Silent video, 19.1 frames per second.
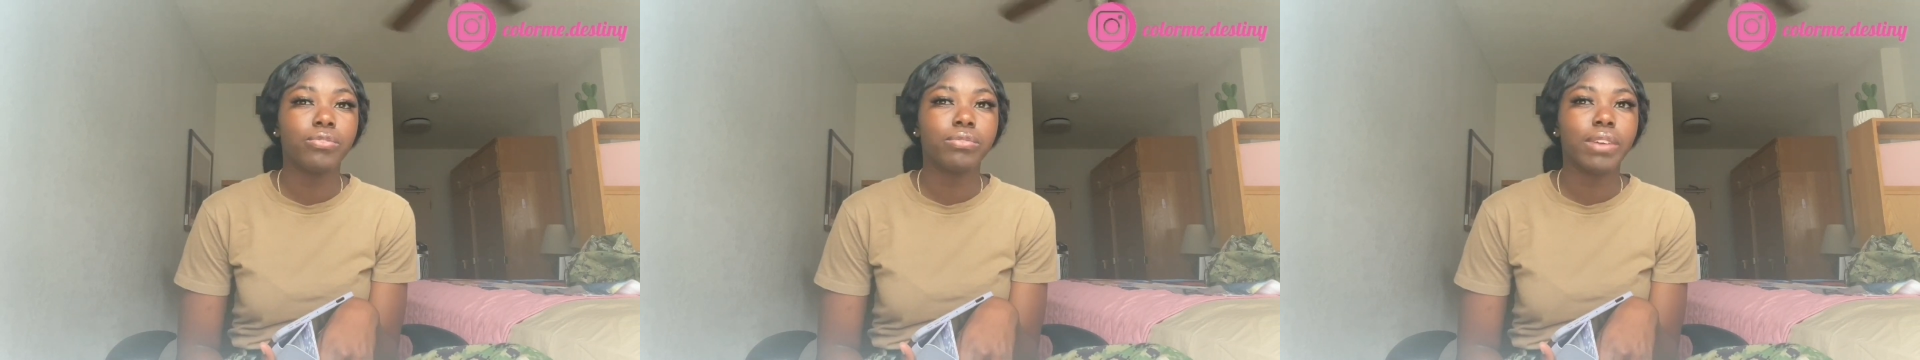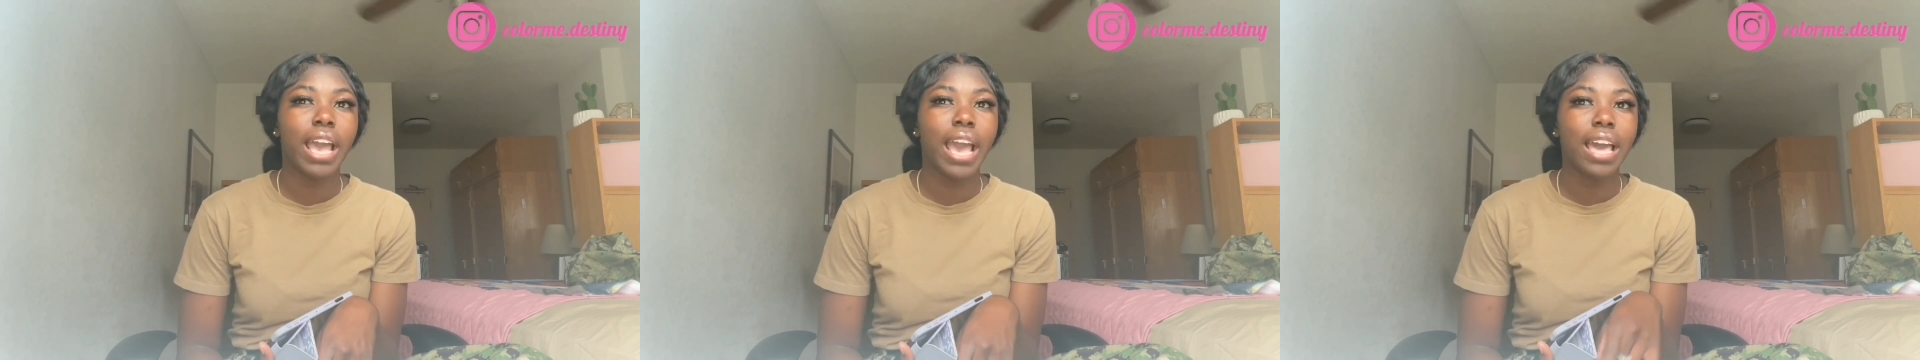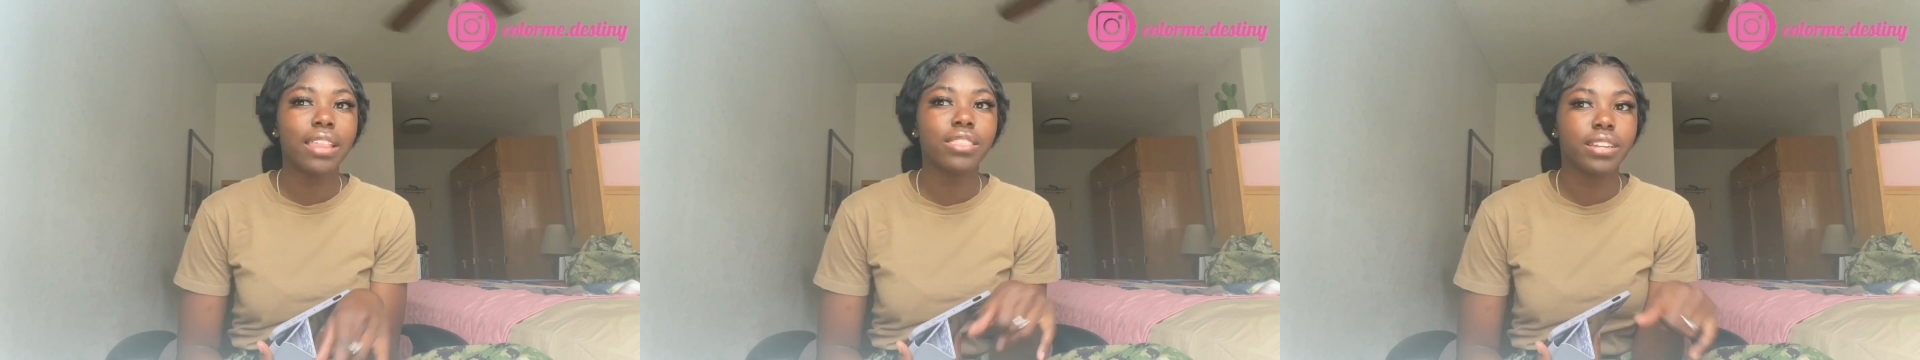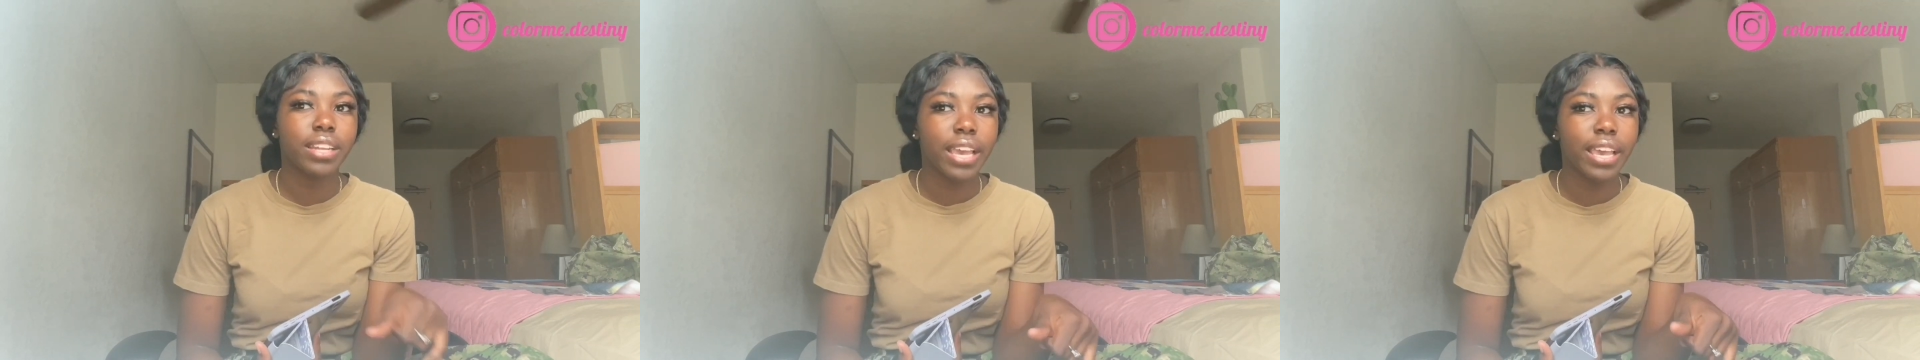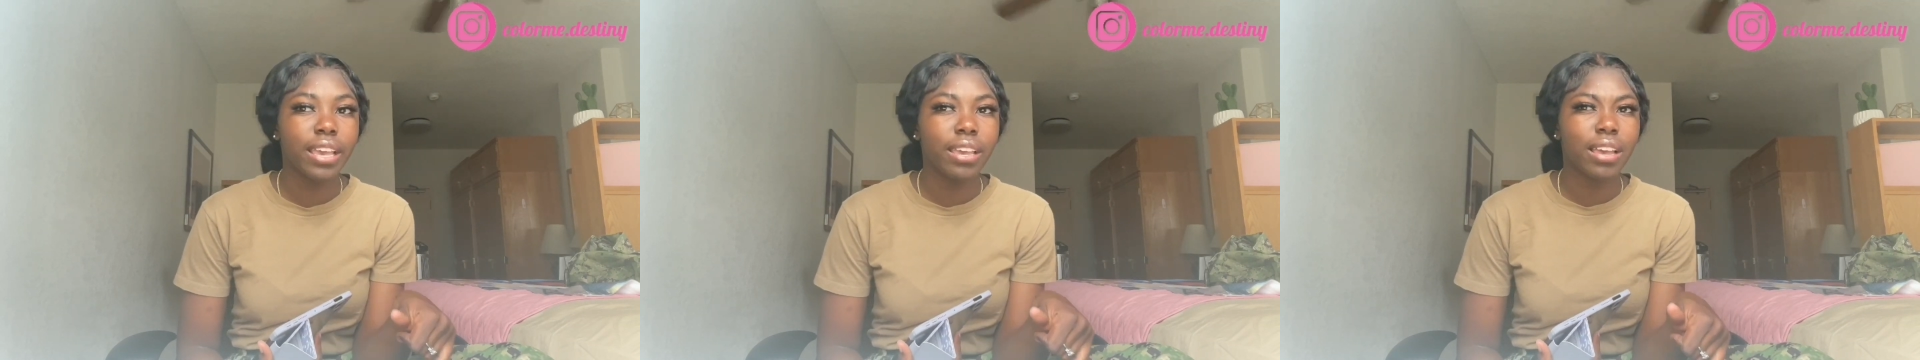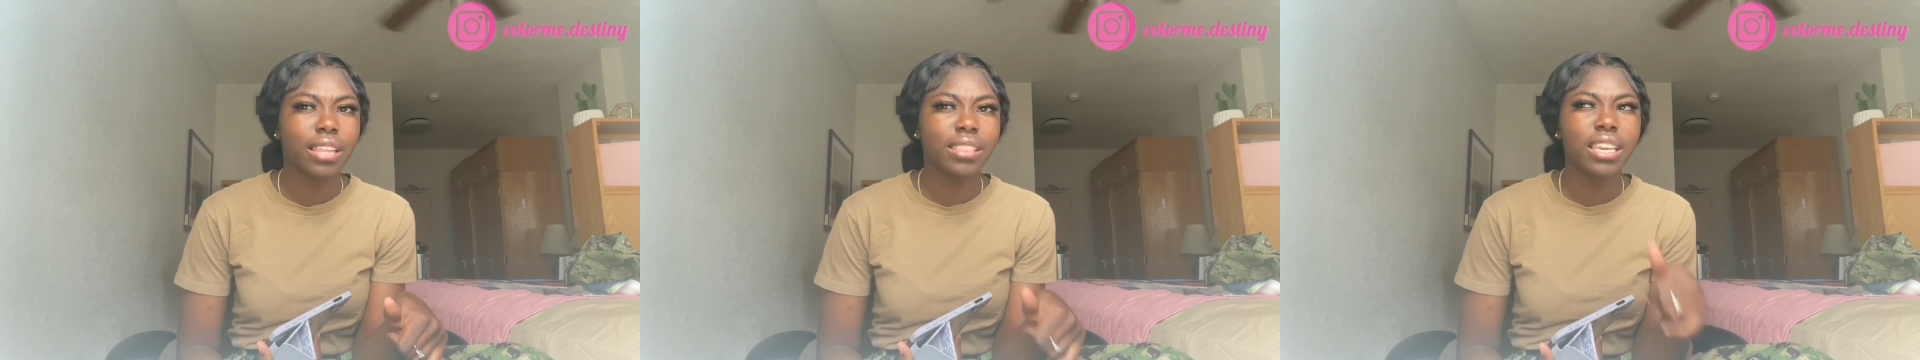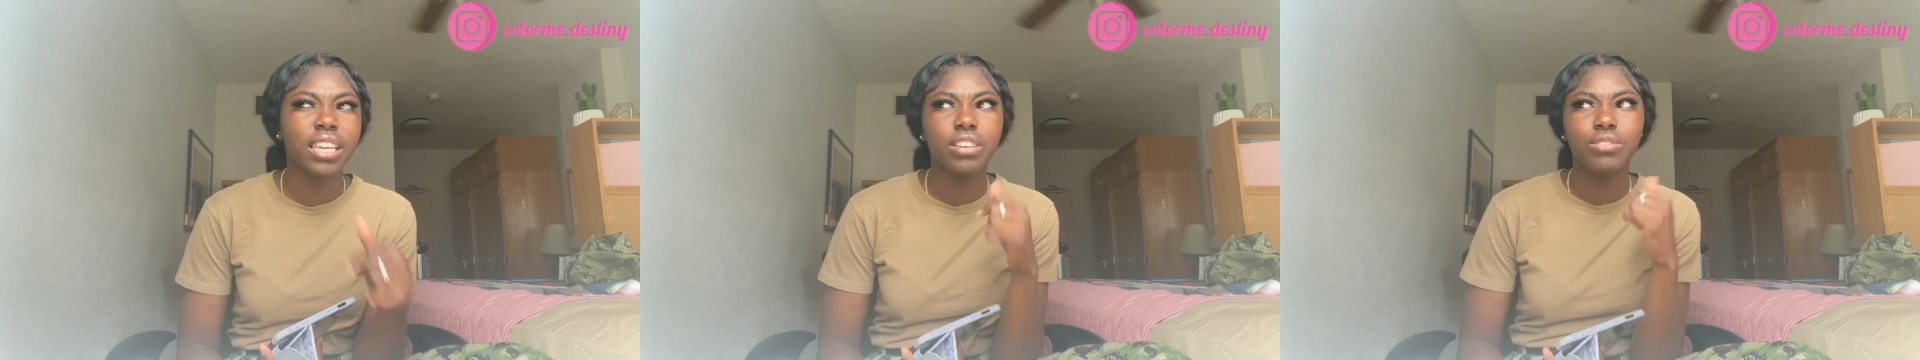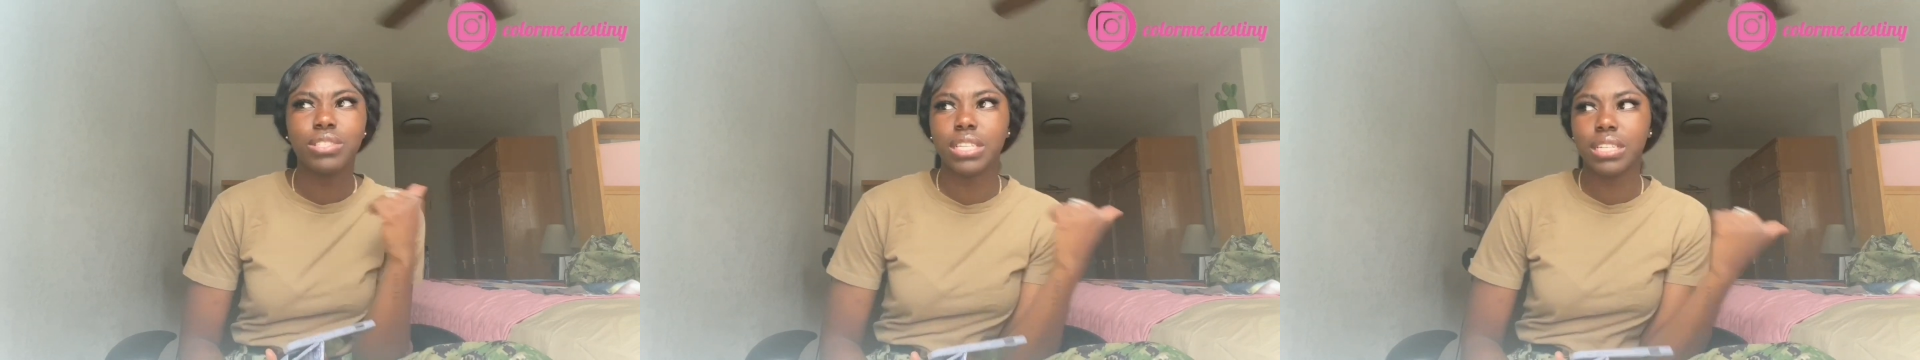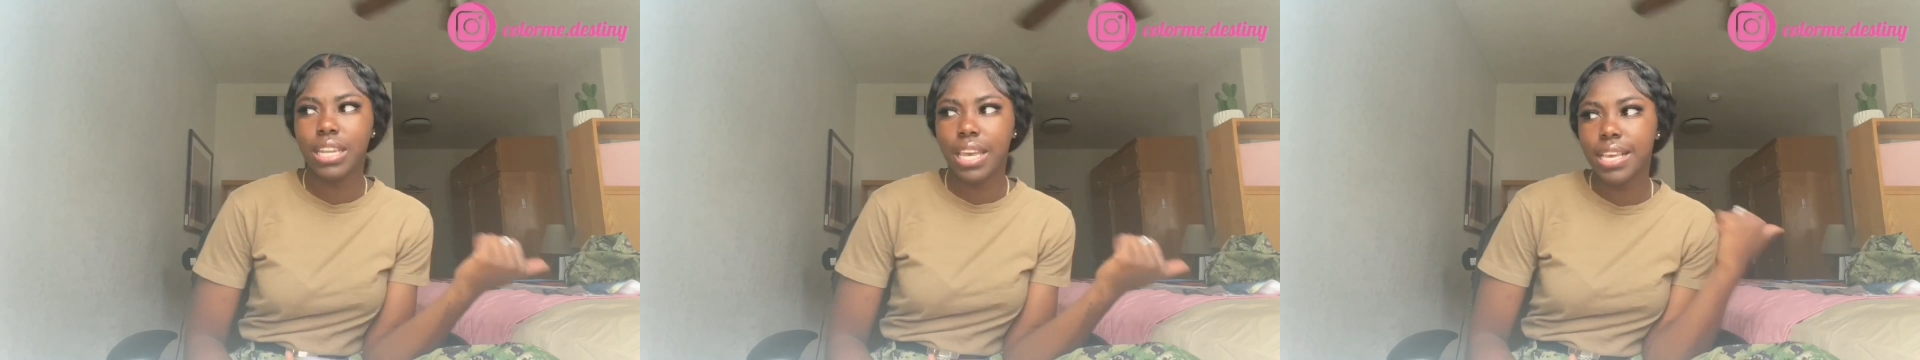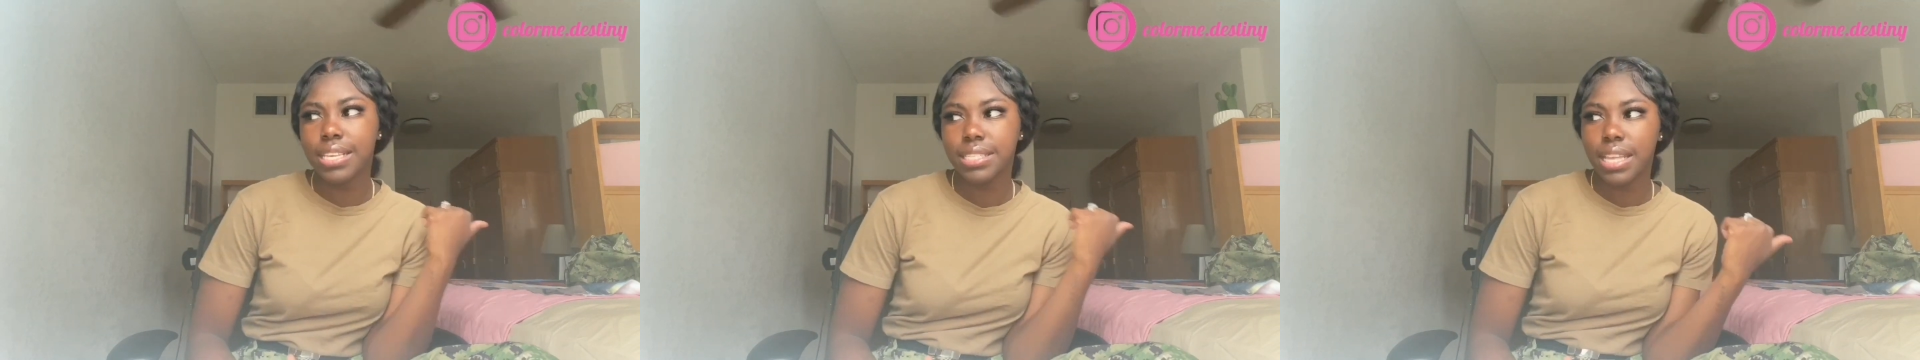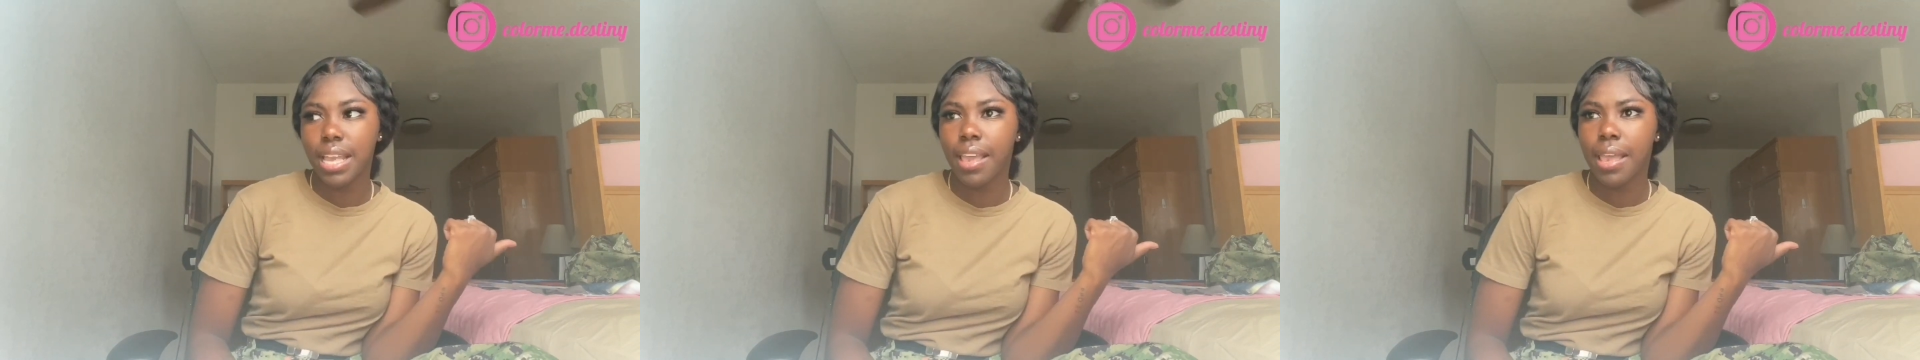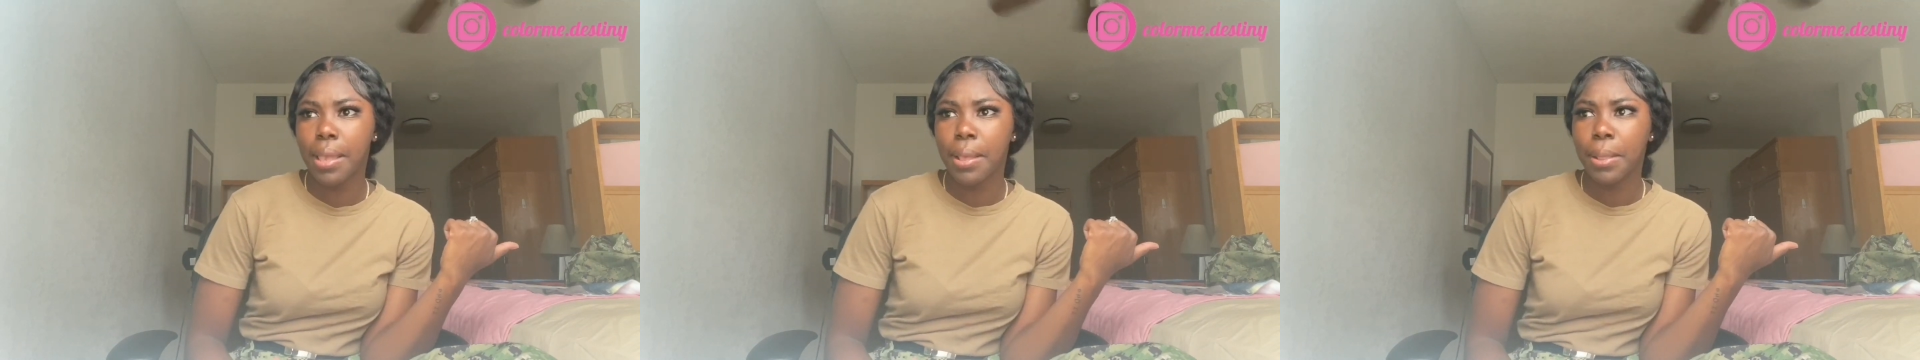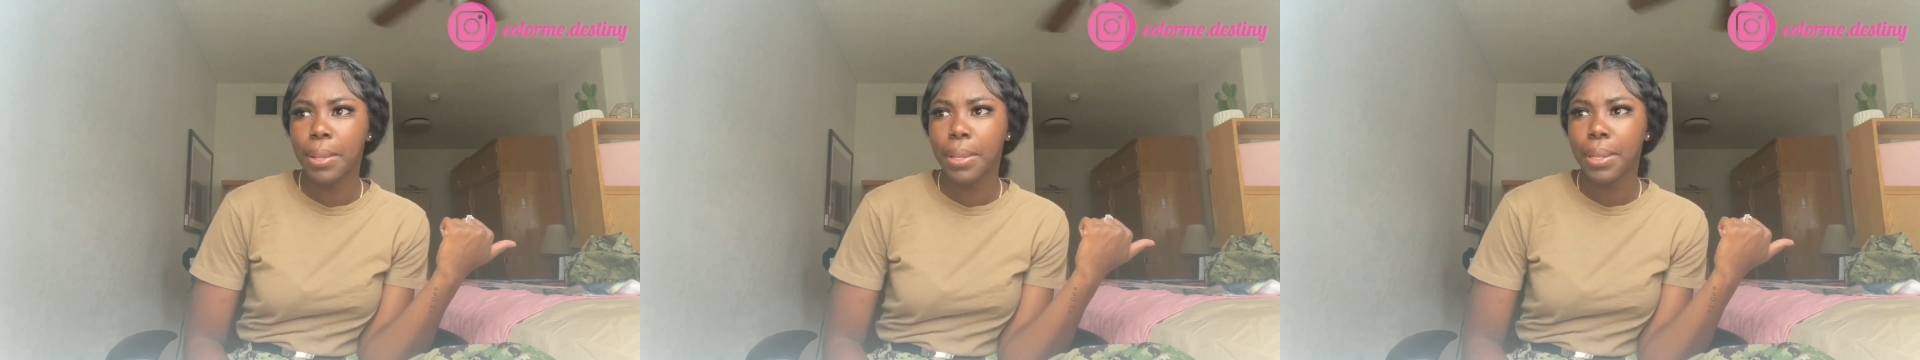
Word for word: after that, I think it was the next day,